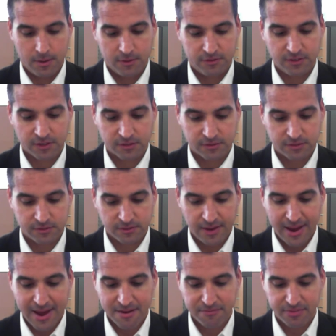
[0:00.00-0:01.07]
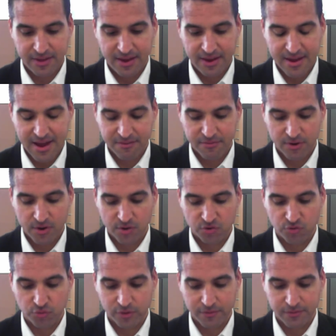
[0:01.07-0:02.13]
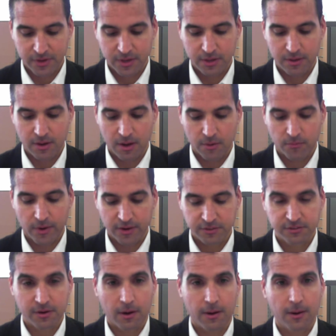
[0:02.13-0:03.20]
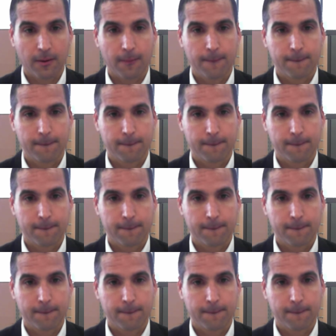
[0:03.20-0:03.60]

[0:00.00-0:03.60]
Six, have they ever driven a race car?